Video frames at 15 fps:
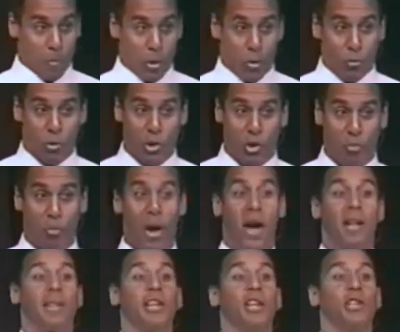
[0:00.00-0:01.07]

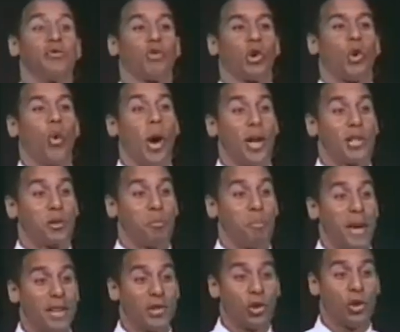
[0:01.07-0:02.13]
respond to his requests
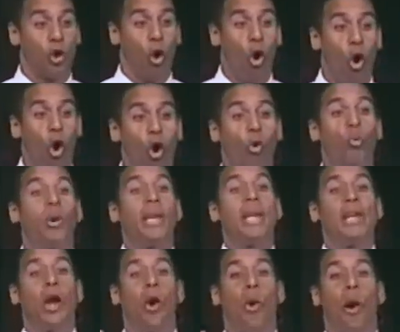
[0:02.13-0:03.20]
based on all we
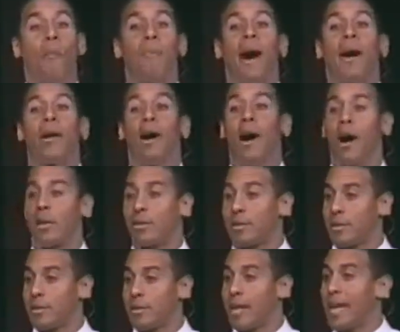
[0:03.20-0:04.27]
know about
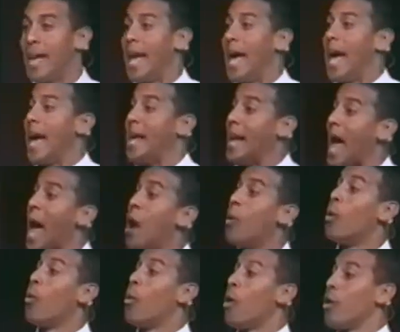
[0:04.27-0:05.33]
us and
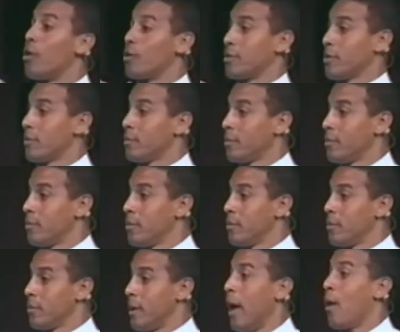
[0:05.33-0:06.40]
our world.
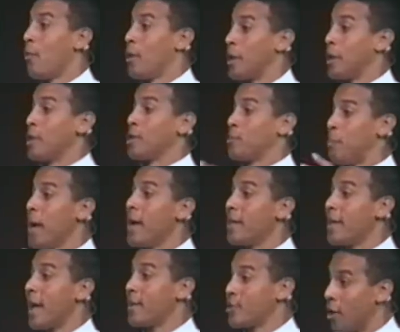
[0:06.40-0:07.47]
Now, we can expand
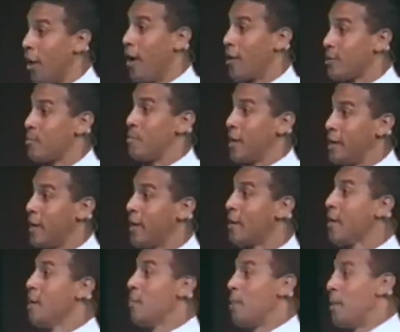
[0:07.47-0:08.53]
that to us, meaning
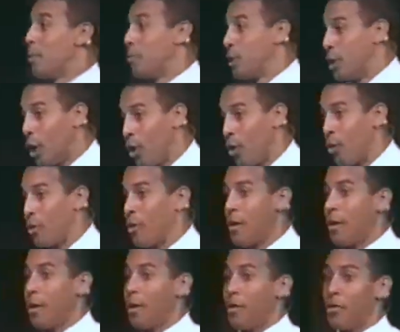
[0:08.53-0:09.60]
people we know,
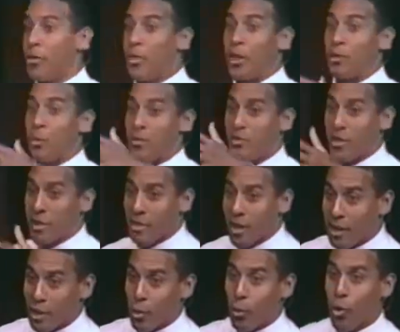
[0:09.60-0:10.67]
things we've seen
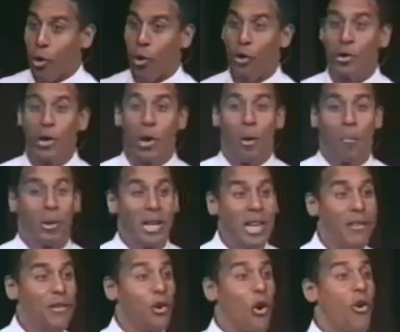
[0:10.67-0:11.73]
done in the world, but
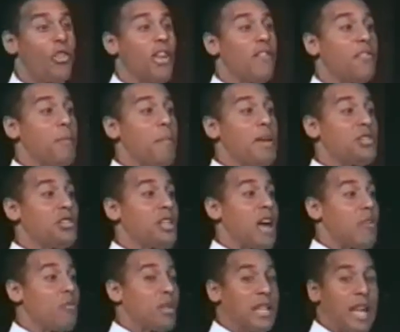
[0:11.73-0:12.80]
even all the information
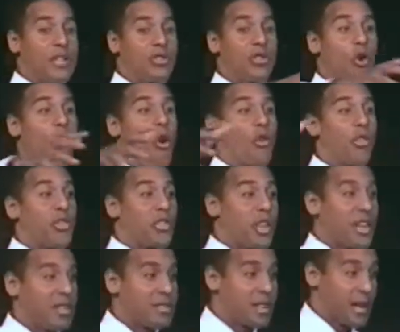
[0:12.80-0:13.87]
that relates to all the
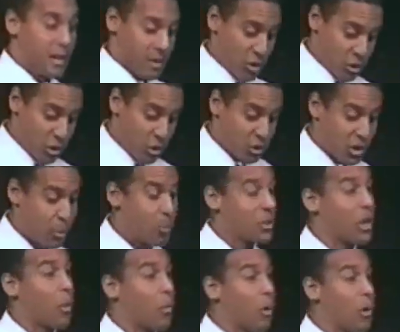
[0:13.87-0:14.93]
things that is associated with
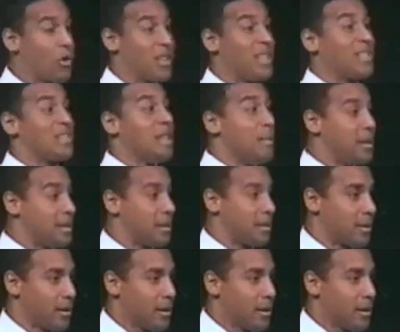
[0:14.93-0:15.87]
our world is limited.